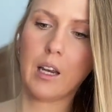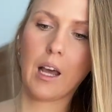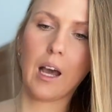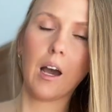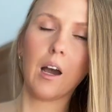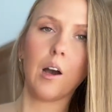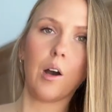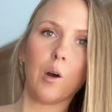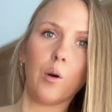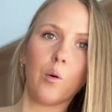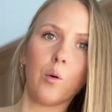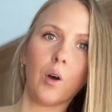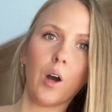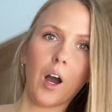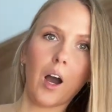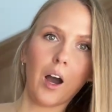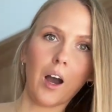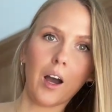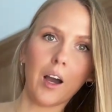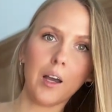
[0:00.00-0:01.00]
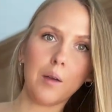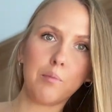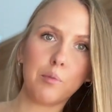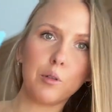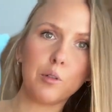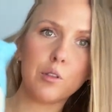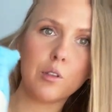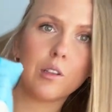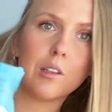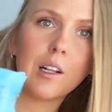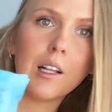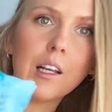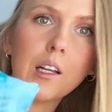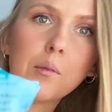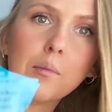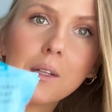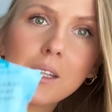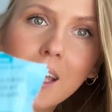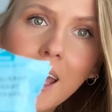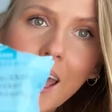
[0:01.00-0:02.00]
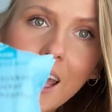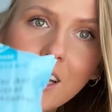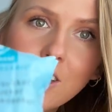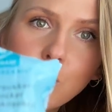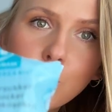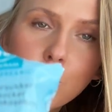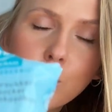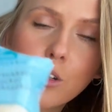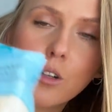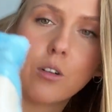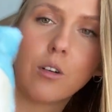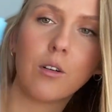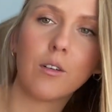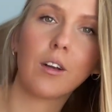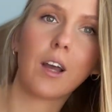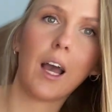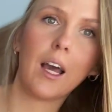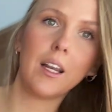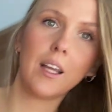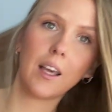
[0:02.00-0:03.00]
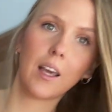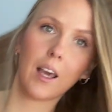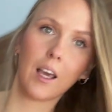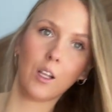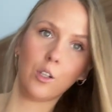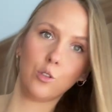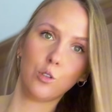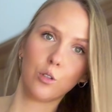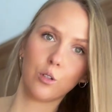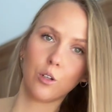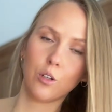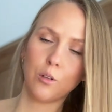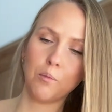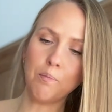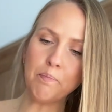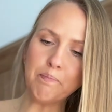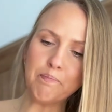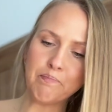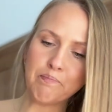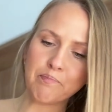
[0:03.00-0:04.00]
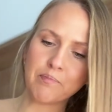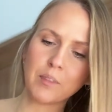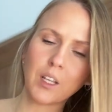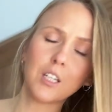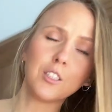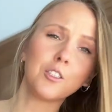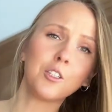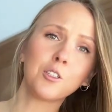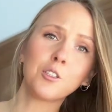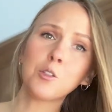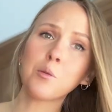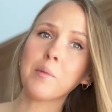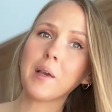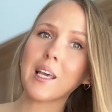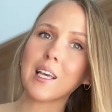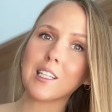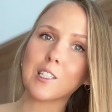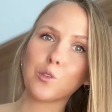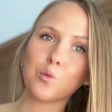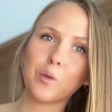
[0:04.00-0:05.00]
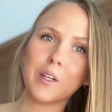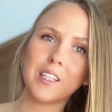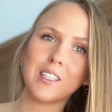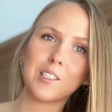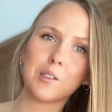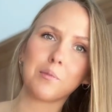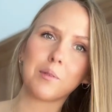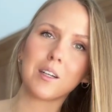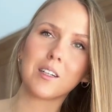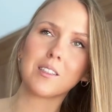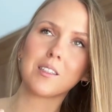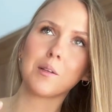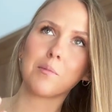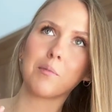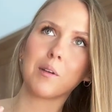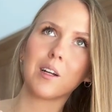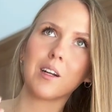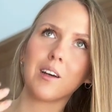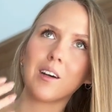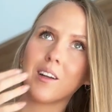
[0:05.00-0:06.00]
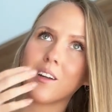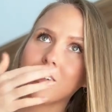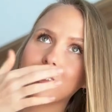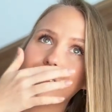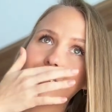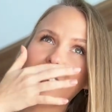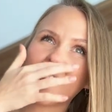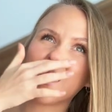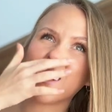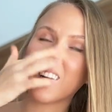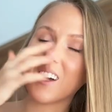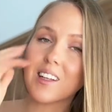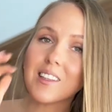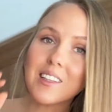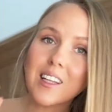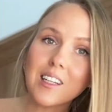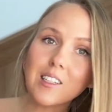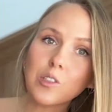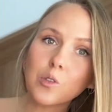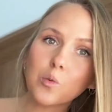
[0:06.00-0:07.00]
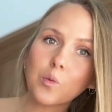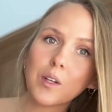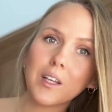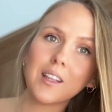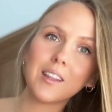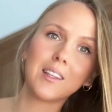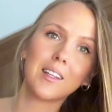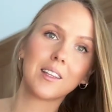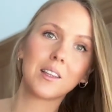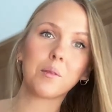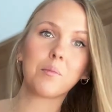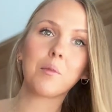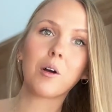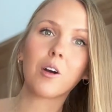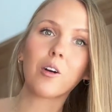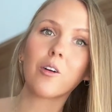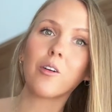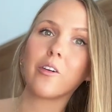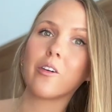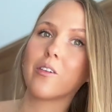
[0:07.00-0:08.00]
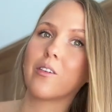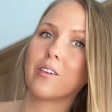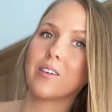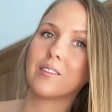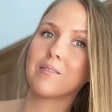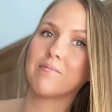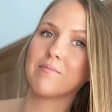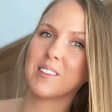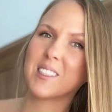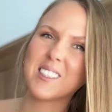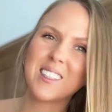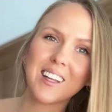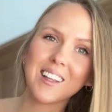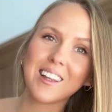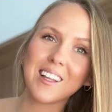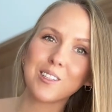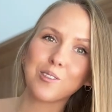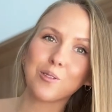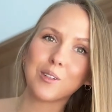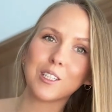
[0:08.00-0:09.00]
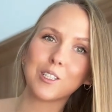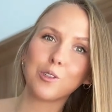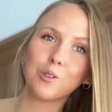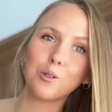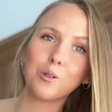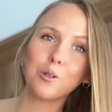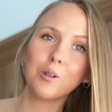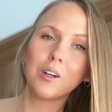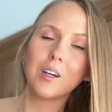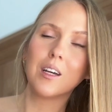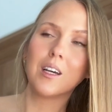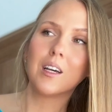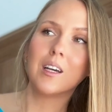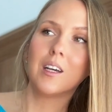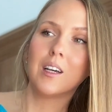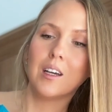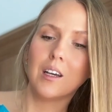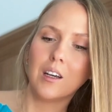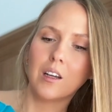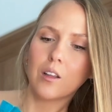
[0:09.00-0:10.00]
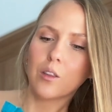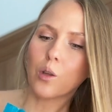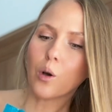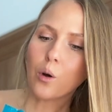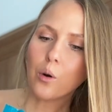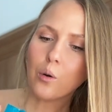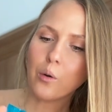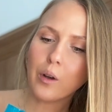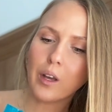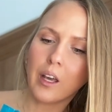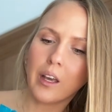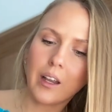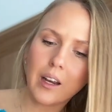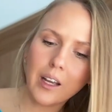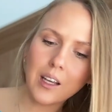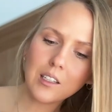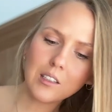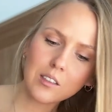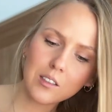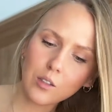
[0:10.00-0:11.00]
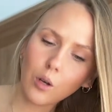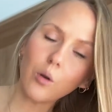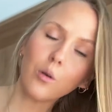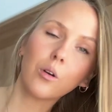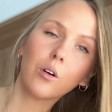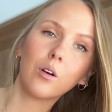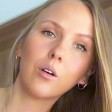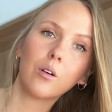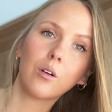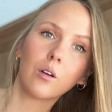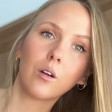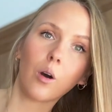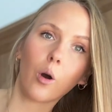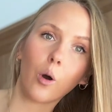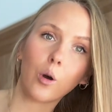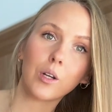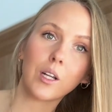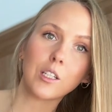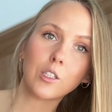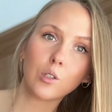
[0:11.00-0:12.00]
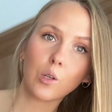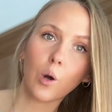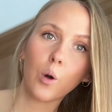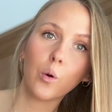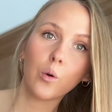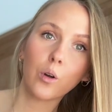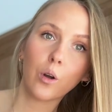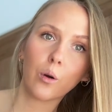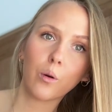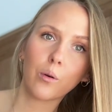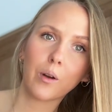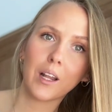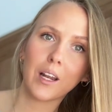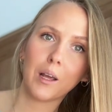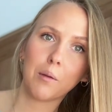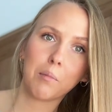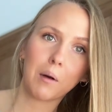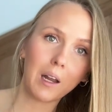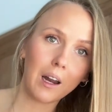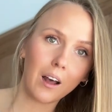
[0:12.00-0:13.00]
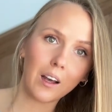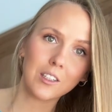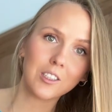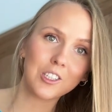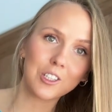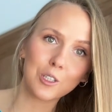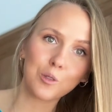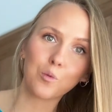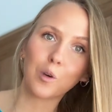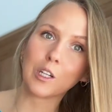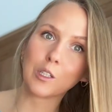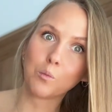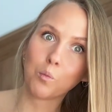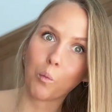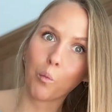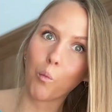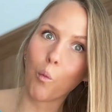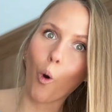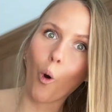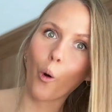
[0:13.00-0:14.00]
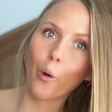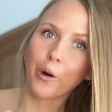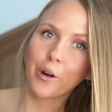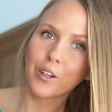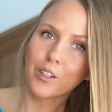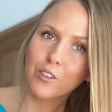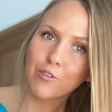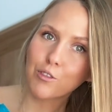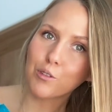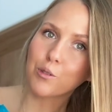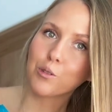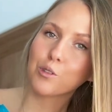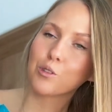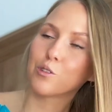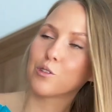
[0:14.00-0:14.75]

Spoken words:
now I put a little bit cane sugar, organic cane sugar, just to make it sweeter, because the bananas are not that sweet and the mango is not that sweet too. Though it is so good on its own already, but I just want more fruit,